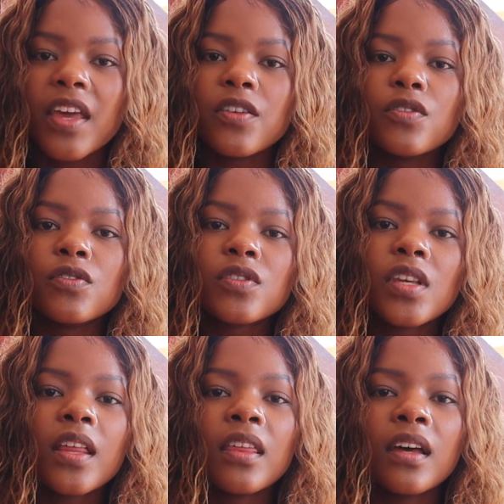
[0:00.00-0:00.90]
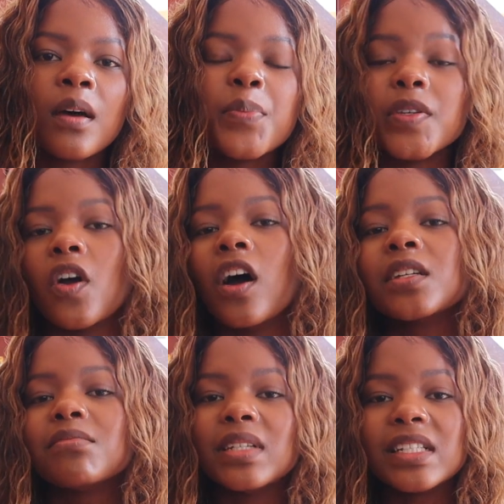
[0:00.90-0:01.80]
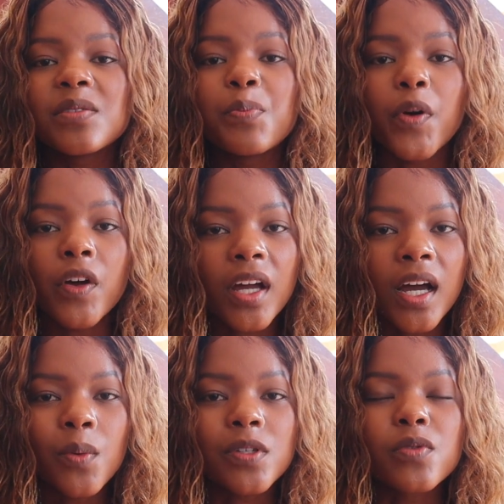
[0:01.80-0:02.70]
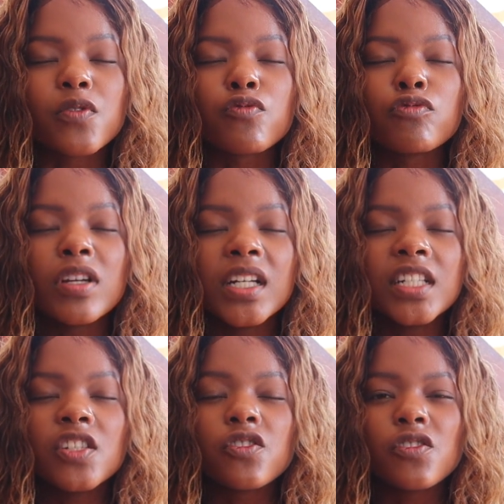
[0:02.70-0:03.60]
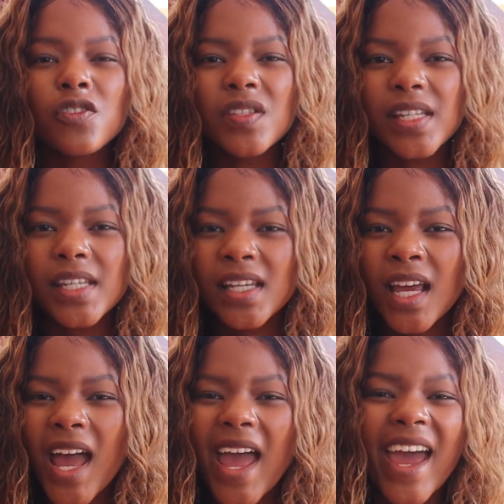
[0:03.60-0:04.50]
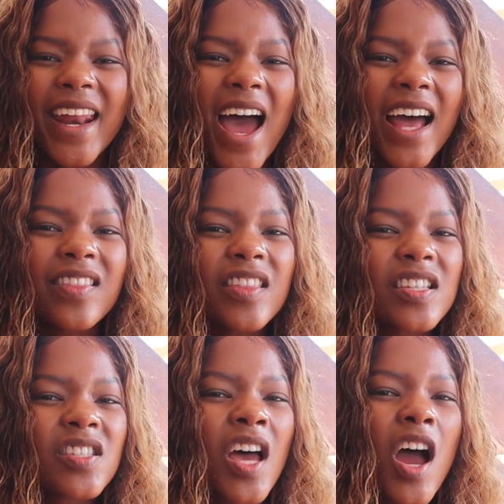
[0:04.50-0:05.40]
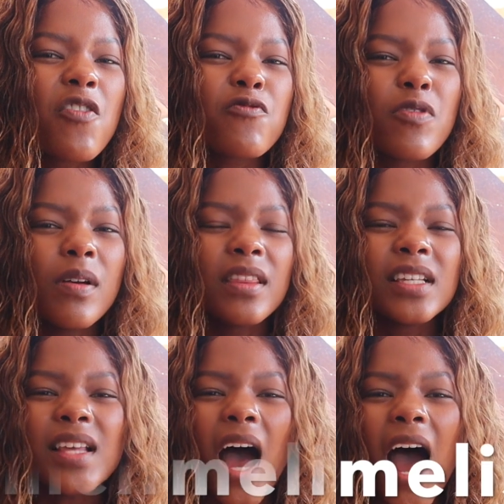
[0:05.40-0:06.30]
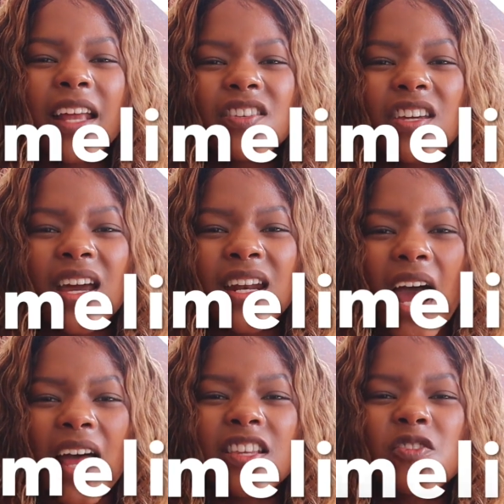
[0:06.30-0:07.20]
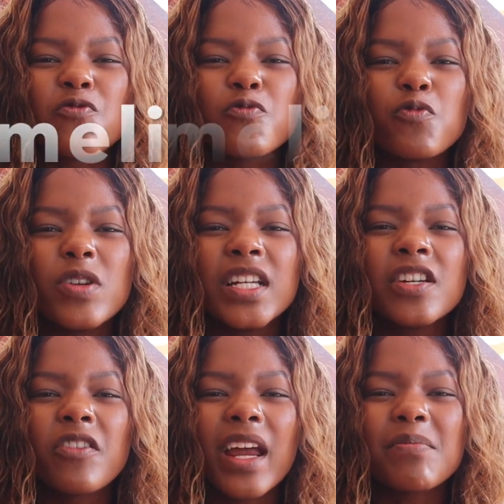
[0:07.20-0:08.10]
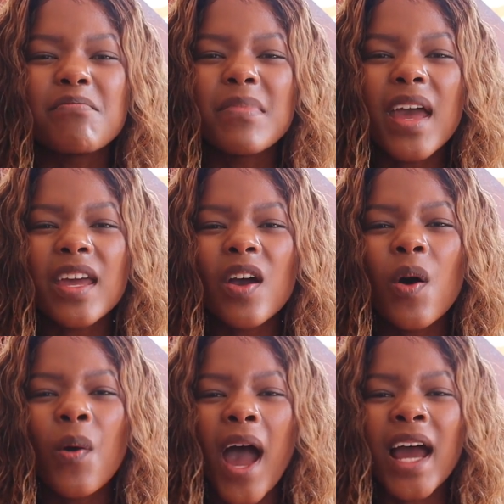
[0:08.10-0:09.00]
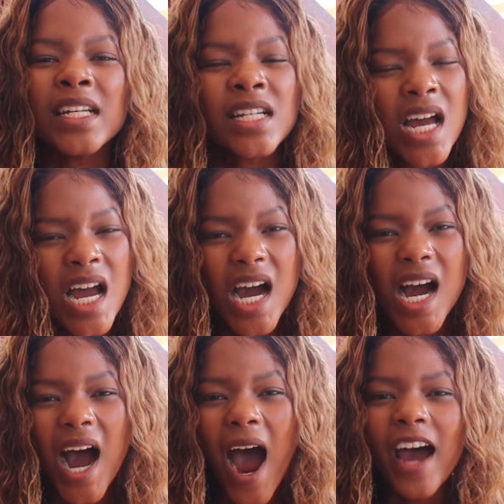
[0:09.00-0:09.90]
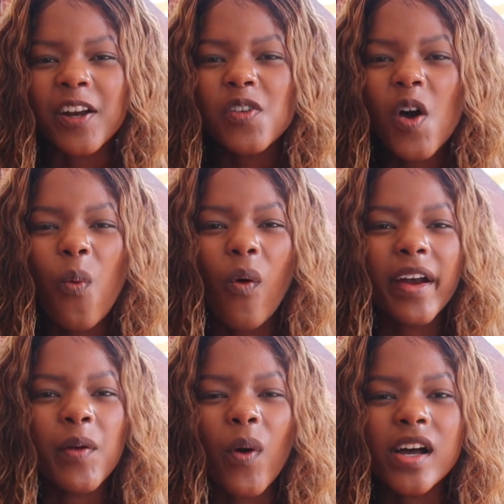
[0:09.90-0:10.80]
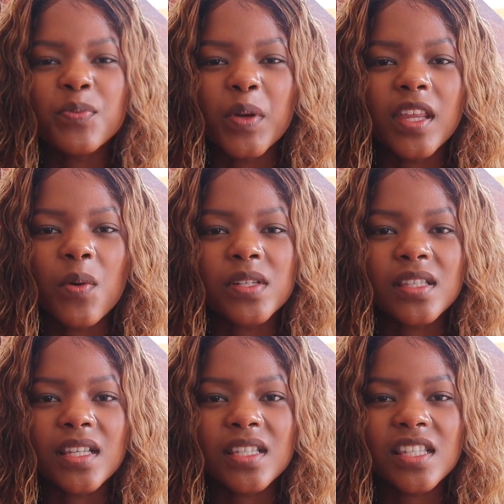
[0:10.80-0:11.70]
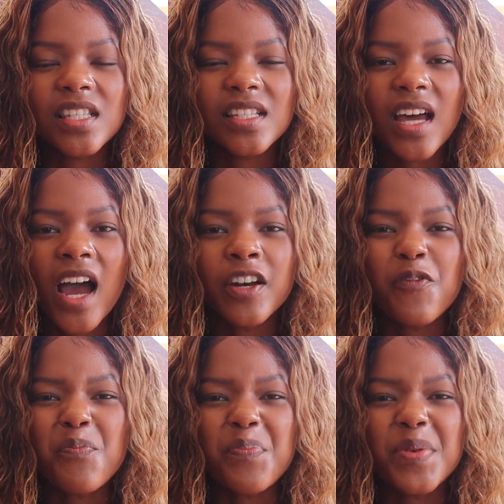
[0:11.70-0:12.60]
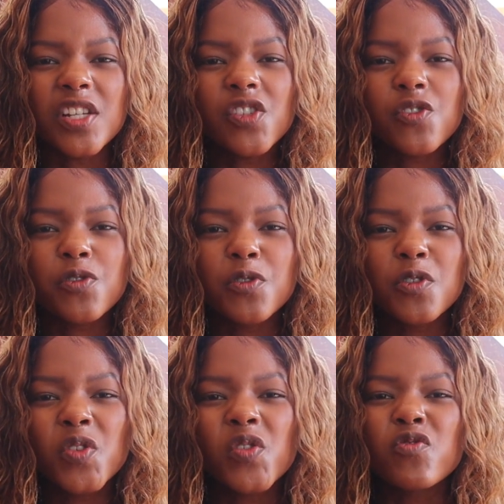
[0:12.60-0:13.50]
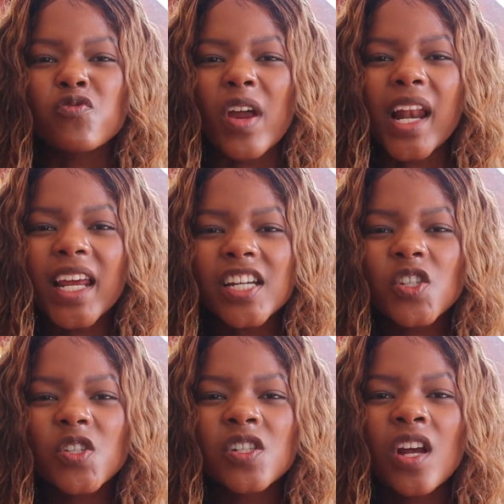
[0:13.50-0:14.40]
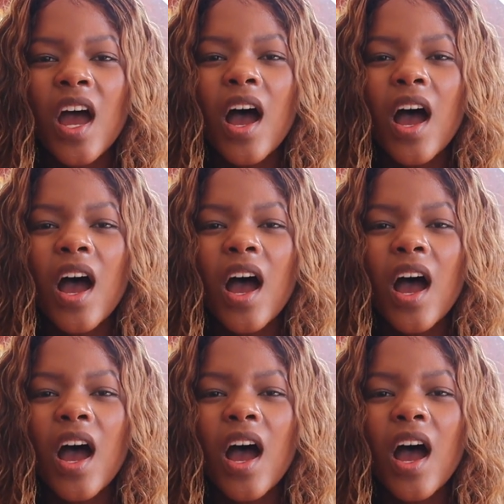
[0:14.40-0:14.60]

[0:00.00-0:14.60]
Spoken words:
They use the Beyond Meat burger, which was really juicy. It had this onion and this really great mayo, and I don't know what it was, but there was this kind of beetroot relish